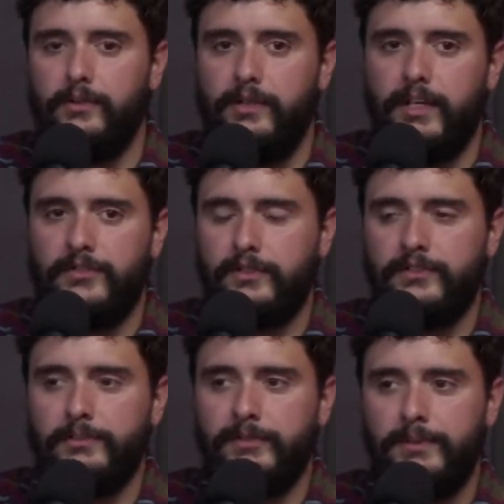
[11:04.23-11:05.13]
Nashville
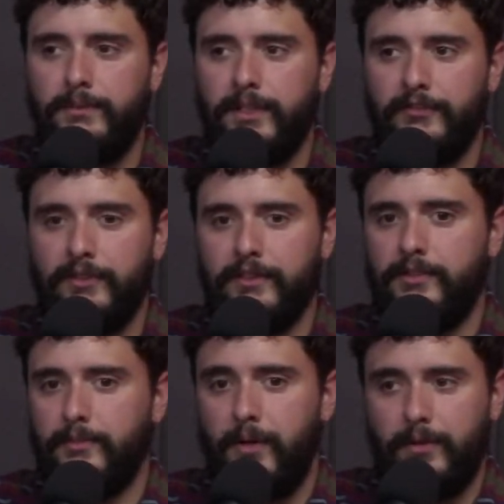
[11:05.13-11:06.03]
Super Speedway for
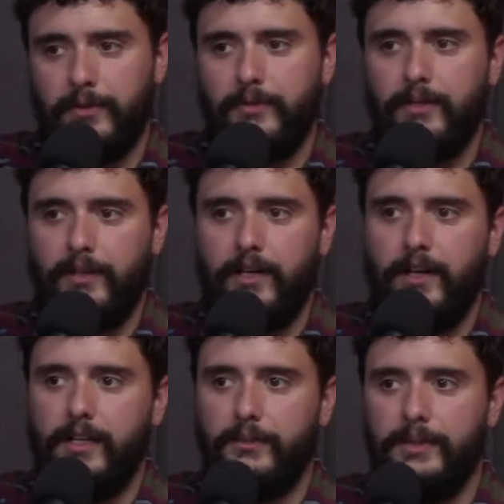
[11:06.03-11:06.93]
tomorrow,
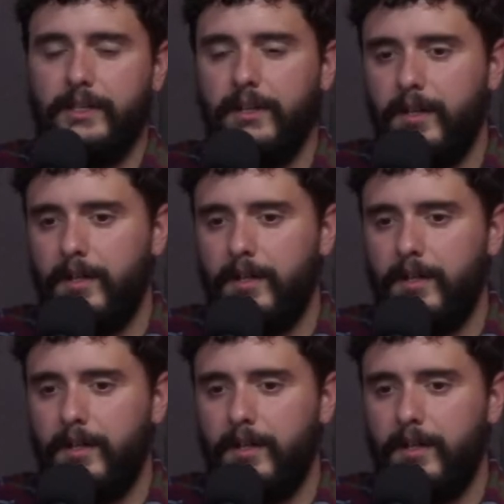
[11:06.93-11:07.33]
Halloween.